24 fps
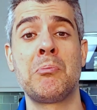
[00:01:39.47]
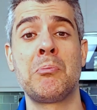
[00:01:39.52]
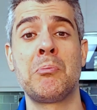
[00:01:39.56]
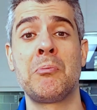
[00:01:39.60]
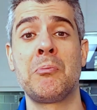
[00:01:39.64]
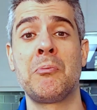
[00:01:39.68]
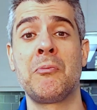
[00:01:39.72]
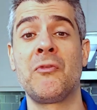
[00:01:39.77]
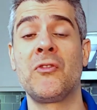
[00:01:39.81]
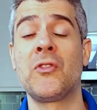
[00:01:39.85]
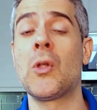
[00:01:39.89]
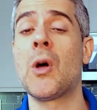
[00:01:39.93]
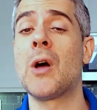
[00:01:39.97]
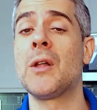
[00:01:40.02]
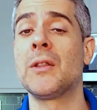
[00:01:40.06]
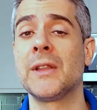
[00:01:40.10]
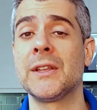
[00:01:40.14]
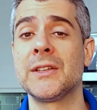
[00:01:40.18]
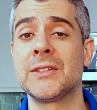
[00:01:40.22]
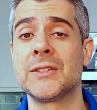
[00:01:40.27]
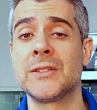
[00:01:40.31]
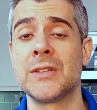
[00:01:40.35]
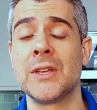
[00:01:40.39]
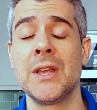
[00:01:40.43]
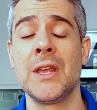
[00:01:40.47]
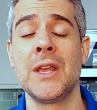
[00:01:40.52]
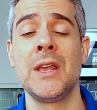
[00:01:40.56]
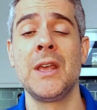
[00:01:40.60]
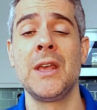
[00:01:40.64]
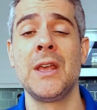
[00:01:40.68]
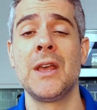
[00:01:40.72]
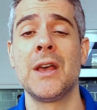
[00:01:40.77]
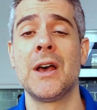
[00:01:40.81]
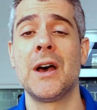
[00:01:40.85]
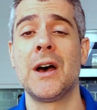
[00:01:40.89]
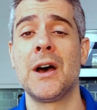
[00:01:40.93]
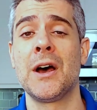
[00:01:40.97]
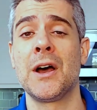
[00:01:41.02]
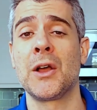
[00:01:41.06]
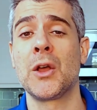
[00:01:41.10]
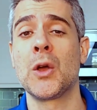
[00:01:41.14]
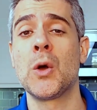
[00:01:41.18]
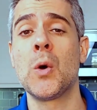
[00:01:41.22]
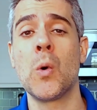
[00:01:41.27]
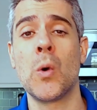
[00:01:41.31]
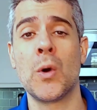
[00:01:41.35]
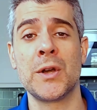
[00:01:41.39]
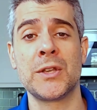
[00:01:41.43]
flawless. Uh,
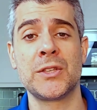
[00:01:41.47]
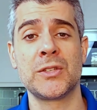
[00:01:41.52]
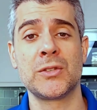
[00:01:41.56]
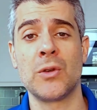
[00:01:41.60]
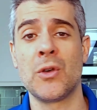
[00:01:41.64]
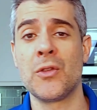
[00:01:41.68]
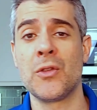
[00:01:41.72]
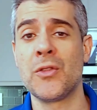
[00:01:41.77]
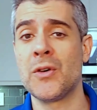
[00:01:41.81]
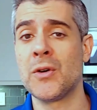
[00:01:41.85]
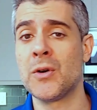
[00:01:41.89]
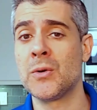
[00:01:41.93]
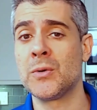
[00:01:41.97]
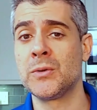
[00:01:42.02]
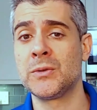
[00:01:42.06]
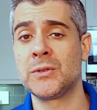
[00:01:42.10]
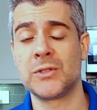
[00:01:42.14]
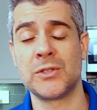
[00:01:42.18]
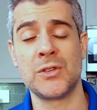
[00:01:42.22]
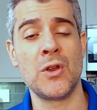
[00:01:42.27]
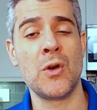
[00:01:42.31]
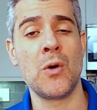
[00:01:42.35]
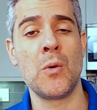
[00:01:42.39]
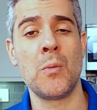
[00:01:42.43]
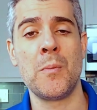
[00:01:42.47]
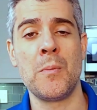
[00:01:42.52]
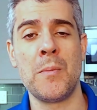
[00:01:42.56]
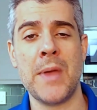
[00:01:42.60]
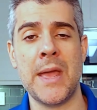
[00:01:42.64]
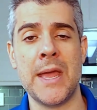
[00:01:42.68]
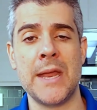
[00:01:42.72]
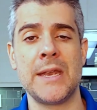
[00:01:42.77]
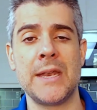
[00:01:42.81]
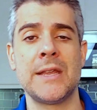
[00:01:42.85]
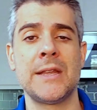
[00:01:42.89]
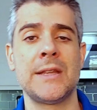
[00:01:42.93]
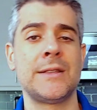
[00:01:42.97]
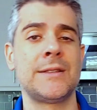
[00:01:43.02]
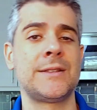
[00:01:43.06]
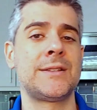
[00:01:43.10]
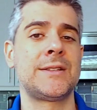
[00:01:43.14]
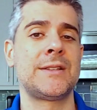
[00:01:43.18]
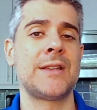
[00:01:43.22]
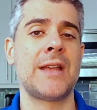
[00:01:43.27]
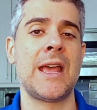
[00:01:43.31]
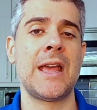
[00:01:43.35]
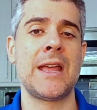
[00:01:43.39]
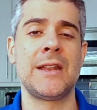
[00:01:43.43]
quartz, although it's no maintenance
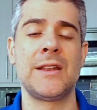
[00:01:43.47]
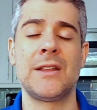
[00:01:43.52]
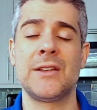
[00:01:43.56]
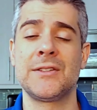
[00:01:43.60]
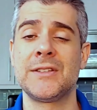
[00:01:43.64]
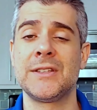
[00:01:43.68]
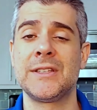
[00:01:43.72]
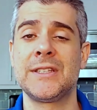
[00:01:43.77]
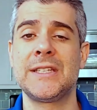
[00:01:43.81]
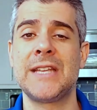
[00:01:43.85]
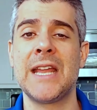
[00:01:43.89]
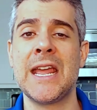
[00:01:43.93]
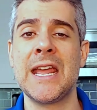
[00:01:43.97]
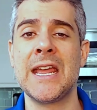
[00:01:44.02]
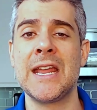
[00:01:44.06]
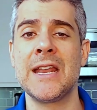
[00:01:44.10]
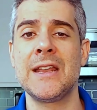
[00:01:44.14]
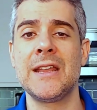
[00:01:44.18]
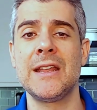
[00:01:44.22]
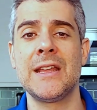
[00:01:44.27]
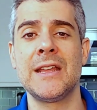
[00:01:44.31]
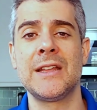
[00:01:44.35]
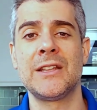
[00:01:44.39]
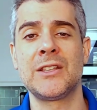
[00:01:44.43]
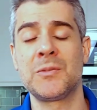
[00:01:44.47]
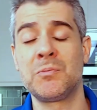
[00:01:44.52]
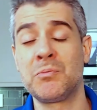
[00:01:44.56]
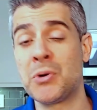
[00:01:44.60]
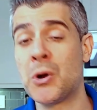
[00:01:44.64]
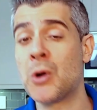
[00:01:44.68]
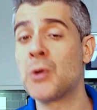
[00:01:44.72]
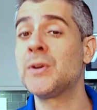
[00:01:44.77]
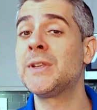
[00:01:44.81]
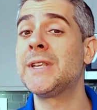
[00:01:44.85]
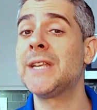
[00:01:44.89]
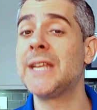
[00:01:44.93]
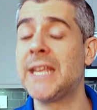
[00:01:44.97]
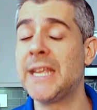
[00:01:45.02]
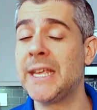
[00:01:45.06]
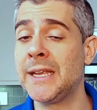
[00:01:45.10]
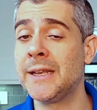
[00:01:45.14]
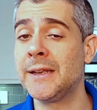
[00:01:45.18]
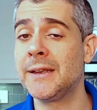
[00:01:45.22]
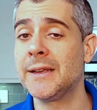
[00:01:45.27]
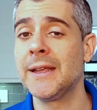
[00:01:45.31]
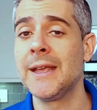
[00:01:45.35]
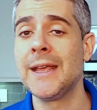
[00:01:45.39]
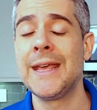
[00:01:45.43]
and doesn't stain, it's prone to
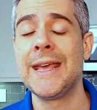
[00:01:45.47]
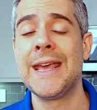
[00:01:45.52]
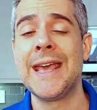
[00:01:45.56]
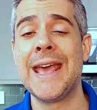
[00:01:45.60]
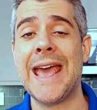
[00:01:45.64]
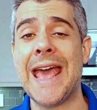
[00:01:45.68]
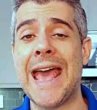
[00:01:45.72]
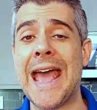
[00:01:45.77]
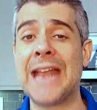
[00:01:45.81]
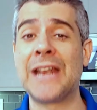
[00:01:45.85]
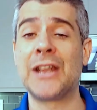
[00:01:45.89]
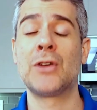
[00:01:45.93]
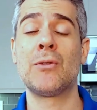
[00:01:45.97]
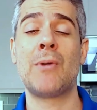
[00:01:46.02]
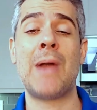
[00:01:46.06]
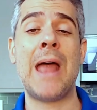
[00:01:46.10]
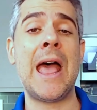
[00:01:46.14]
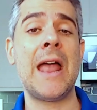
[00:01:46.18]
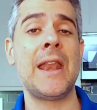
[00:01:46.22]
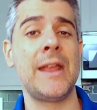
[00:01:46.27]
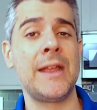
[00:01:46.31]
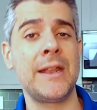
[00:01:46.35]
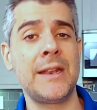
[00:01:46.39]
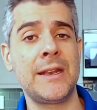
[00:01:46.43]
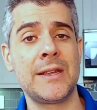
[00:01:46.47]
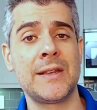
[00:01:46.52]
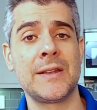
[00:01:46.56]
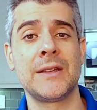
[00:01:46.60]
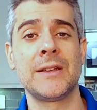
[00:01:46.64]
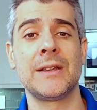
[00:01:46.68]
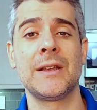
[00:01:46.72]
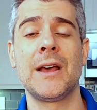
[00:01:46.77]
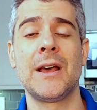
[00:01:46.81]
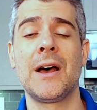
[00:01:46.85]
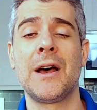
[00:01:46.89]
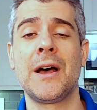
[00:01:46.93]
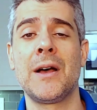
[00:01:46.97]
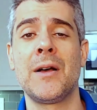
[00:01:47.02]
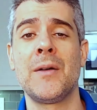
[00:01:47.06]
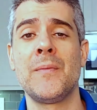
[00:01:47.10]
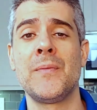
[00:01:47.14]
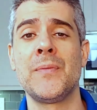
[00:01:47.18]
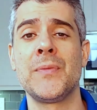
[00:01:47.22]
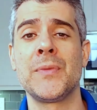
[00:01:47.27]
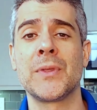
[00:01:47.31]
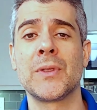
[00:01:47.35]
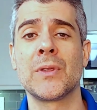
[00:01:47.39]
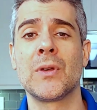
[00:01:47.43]
heat. And granite,
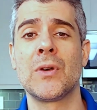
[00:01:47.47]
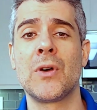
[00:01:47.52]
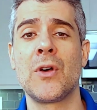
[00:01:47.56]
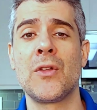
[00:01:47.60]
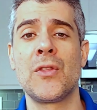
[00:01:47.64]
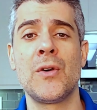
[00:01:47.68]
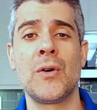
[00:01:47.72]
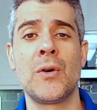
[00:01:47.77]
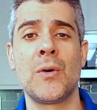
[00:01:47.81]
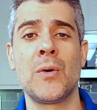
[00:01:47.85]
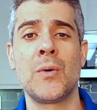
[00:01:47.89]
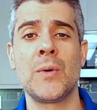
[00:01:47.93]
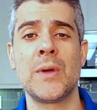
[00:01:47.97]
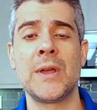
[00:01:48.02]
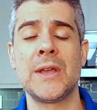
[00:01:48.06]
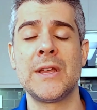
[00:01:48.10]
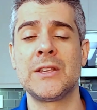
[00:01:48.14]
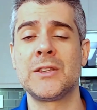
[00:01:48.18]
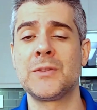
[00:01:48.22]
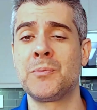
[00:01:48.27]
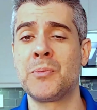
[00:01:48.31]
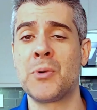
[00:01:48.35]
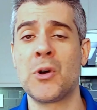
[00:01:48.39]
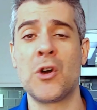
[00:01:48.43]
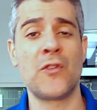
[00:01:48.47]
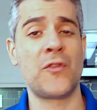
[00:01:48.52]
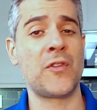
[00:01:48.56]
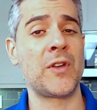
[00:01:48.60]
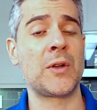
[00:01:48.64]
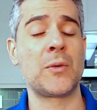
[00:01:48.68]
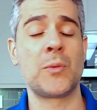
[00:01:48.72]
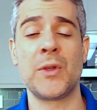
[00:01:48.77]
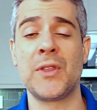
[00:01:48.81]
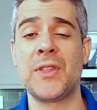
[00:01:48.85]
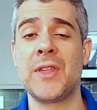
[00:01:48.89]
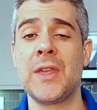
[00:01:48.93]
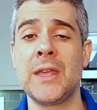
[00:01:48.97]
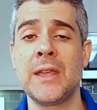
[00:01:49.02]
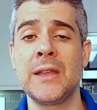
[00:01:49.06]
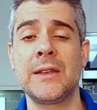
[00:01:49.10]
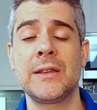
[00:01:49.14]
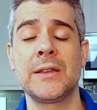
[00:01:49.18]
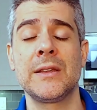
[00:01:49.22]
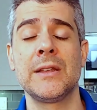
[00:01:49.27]
um, although it's perfect with heat,